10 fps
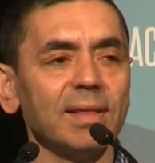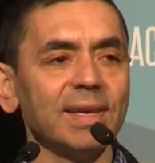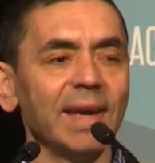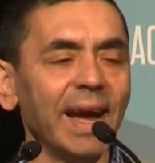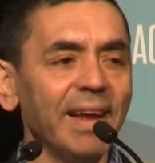the
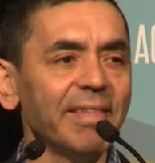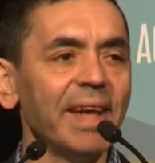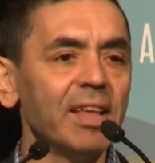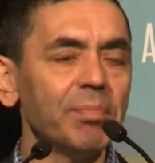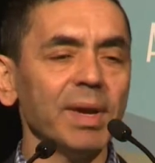nice
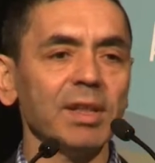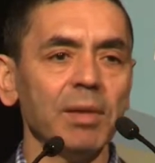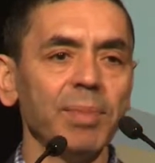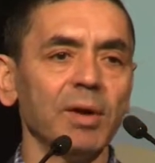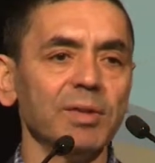aspect
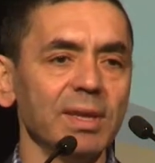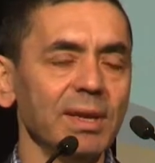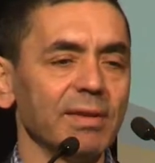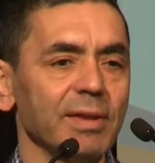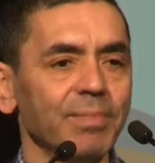about
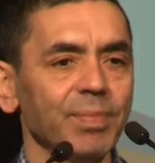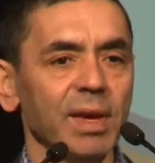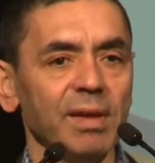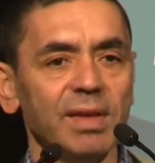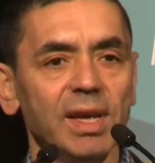this
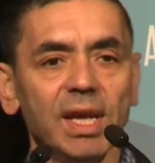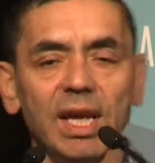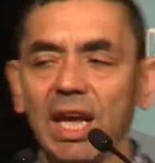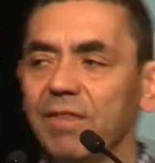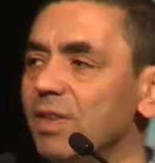is
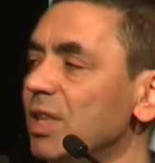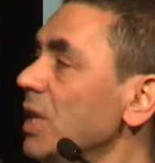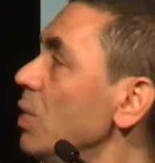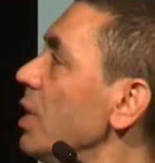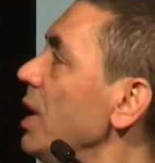even
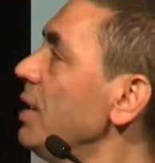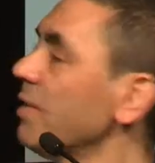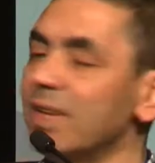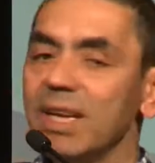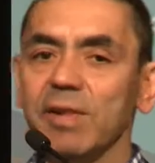though it is
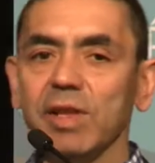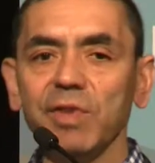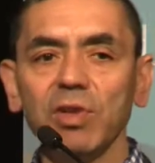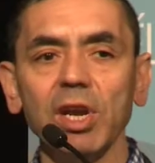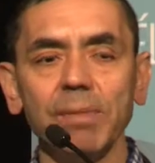an
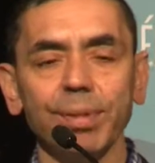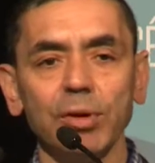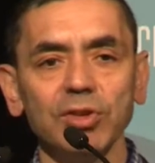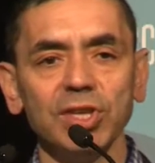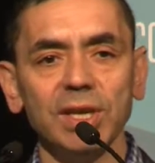individual
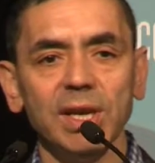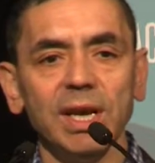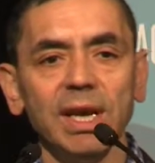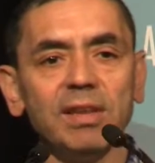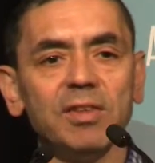approach,
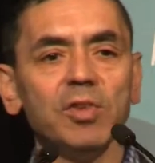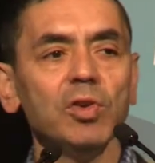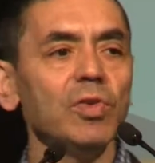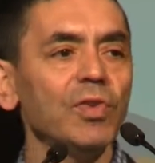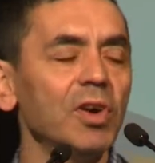it is
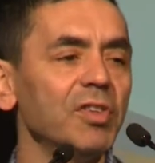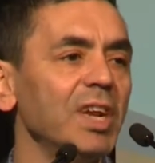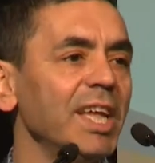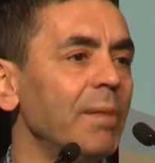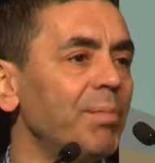
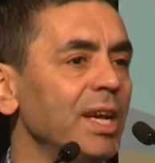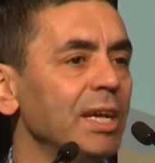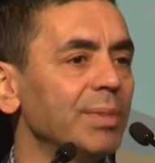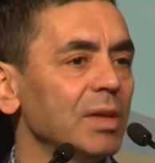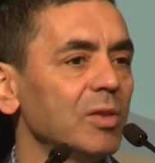universally
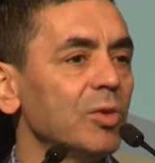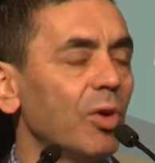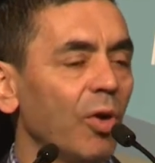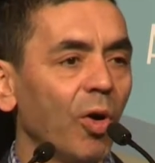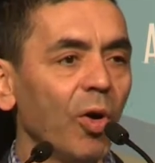applicable to
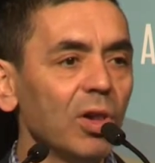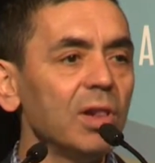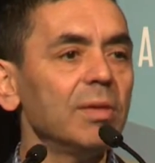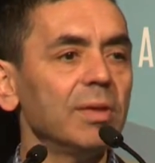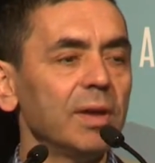
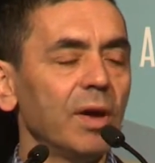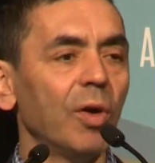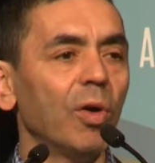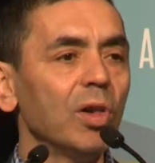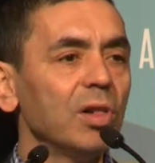all
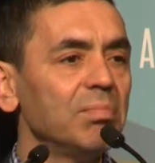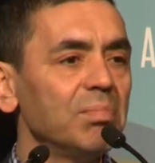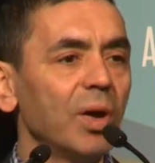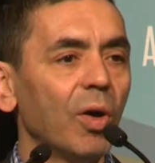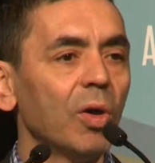
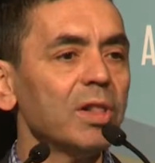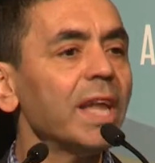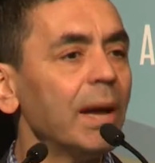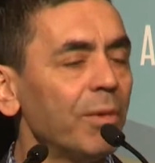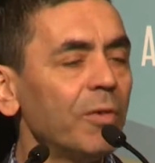
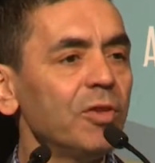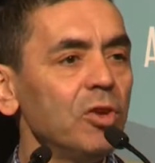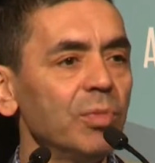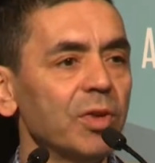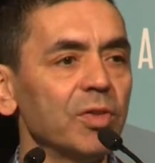type of
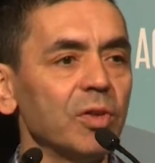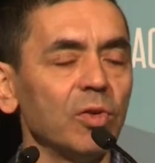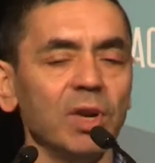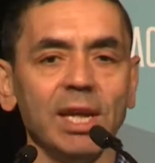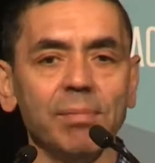tumors, not
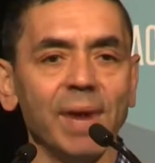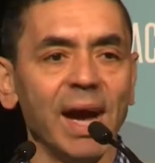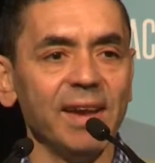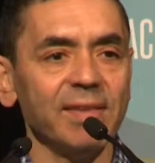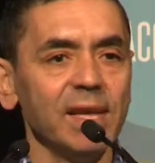only in
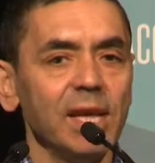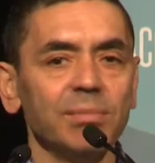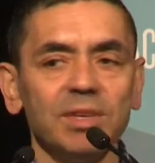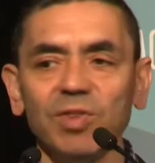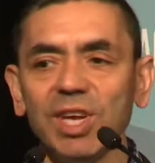mice,
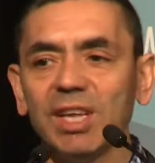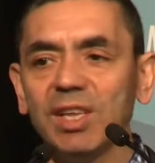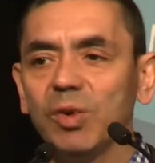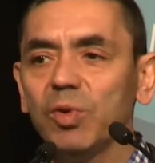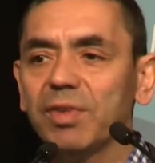but we can
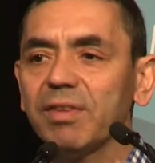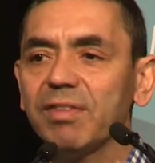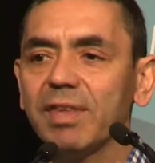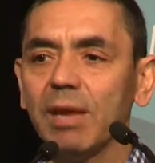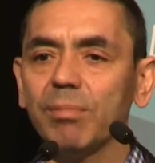use the
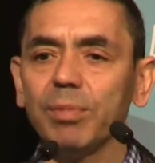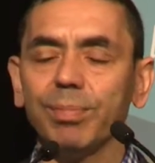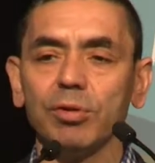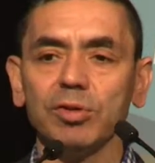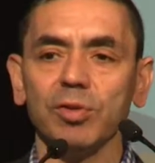same
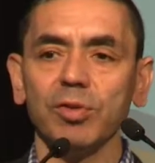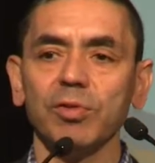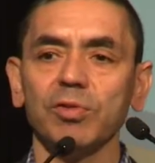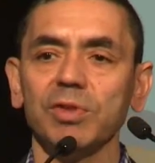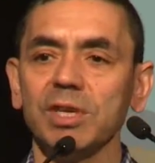approach also
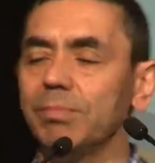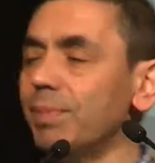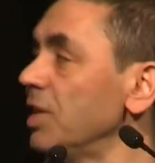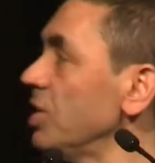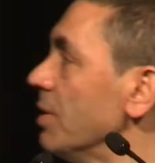to treat
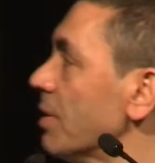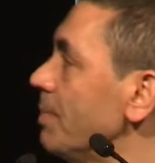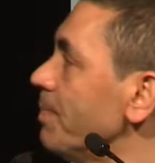patients.